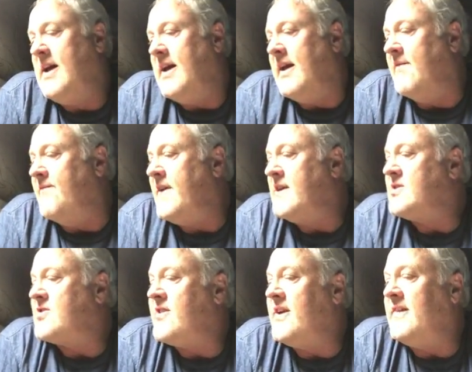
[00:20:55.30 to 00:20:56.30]
and
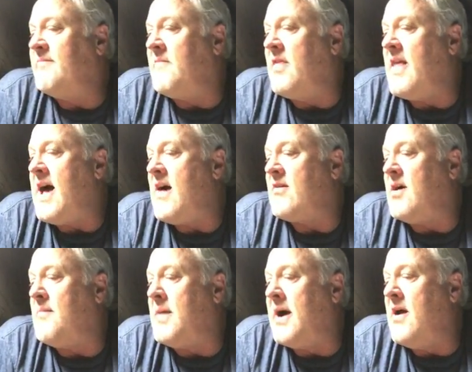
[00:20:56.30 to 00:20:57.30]
venturing out on
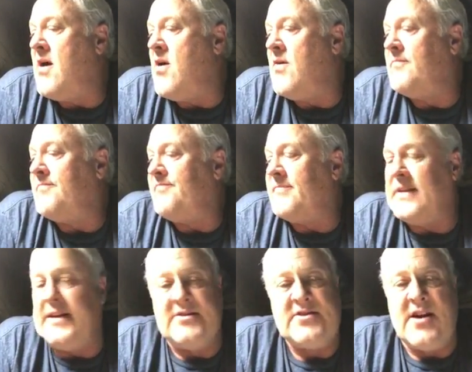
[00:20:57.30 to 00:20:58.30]
my own
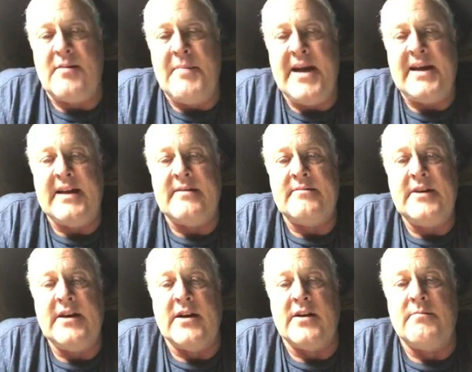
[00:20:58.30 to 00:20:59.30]
and start making, you
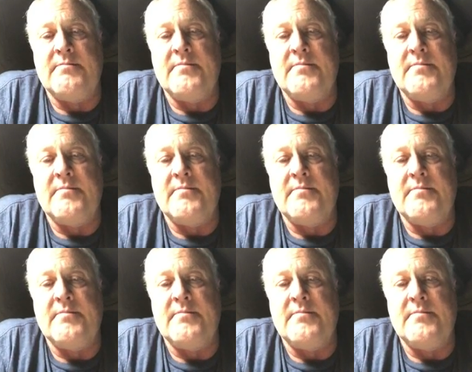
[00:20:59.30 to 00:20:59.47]
know,